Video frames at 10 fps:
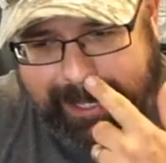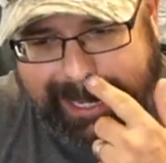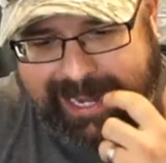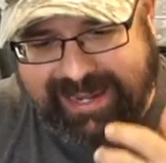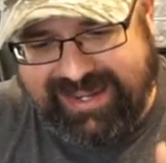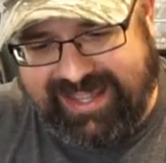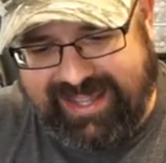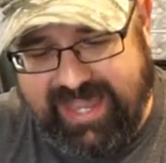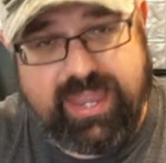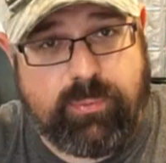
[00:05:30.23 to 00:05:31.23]
And
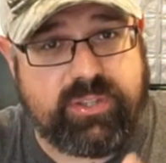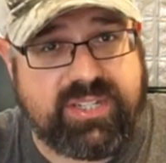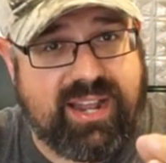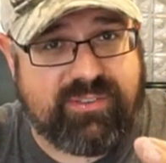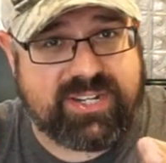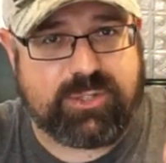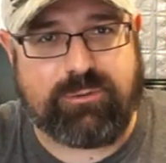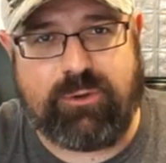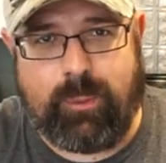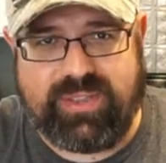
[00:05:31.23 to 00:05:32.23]
uh, it, it really did have a nice
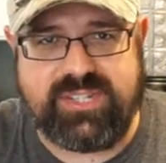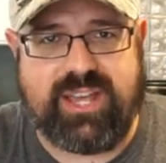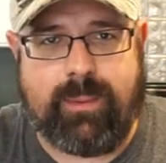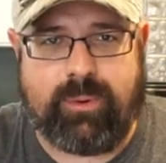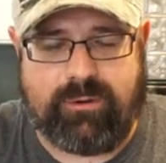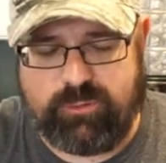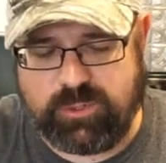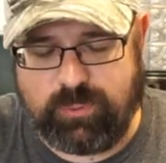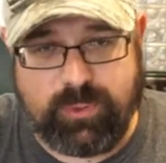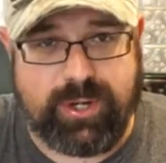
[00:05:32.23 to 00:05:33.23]
little foam on the top when I
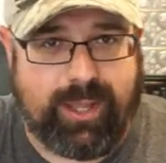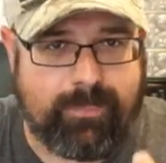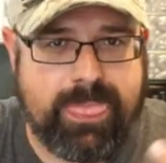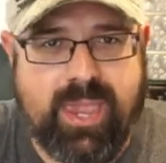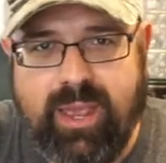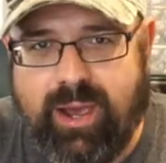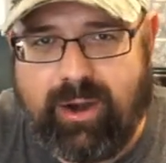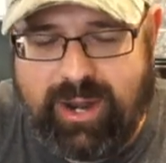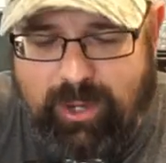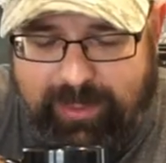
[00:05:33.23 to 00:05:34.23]
first brewed it up.
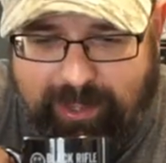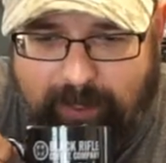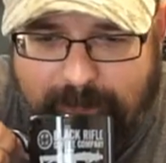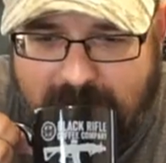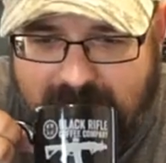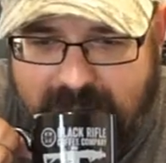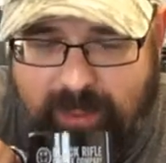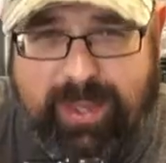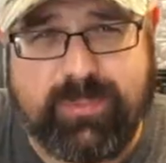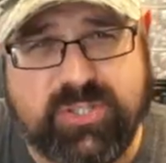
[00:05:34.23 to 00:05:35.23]
All right, here we go.
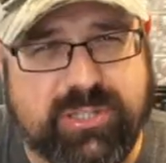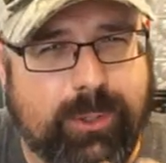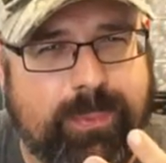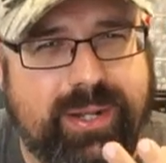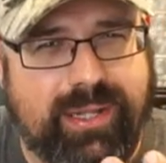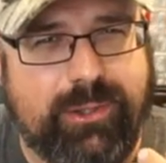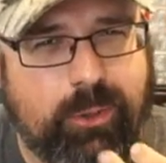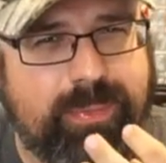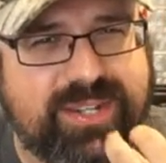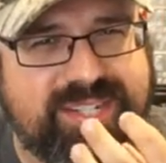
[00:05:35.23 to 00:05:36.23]
I'm gonna slurp it a
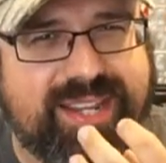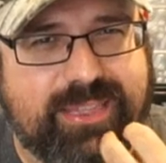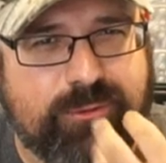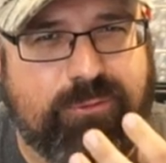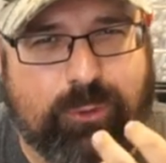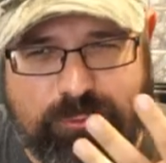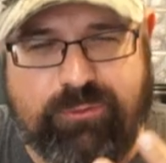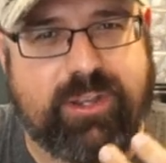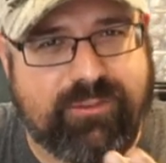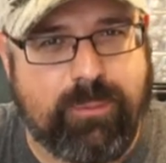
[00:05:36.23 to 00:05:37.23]
little bit to get the full
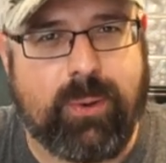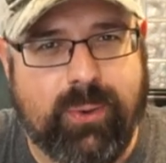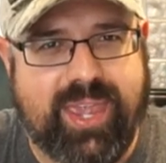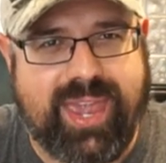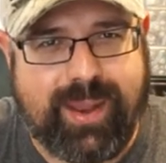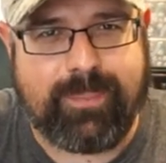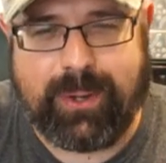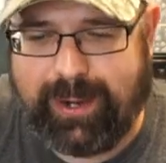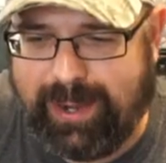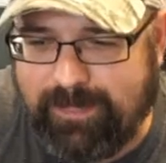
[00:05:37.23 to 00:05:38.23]
flavor bouquet,
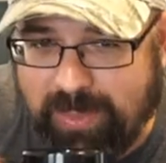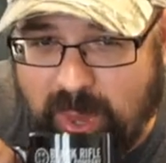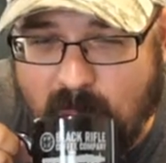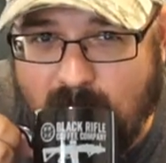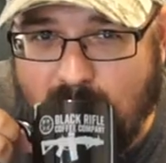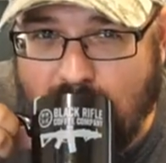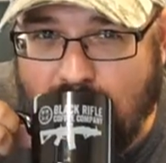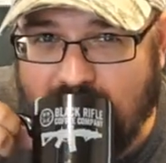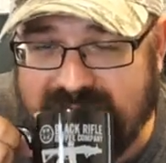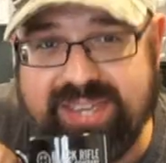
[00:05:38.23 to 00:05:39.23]
all right?
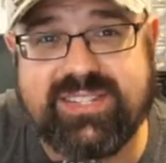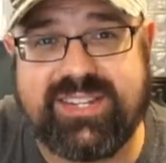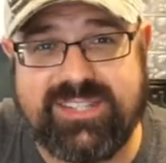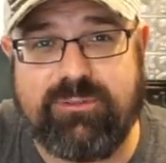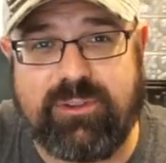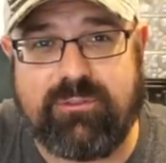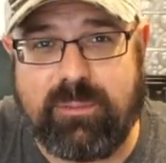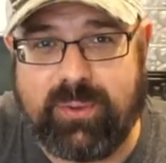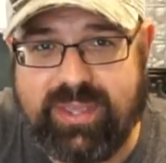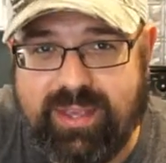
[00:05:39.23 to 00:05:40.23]
Yes, I said flavor
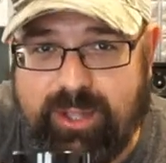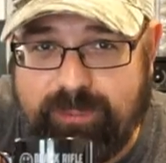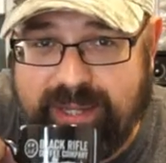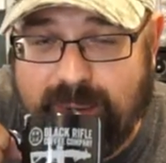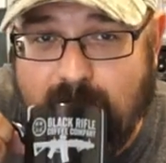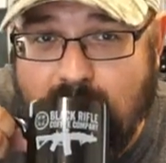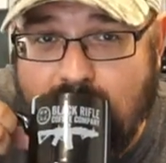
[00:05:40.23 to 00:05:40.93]
bouquet, calm down.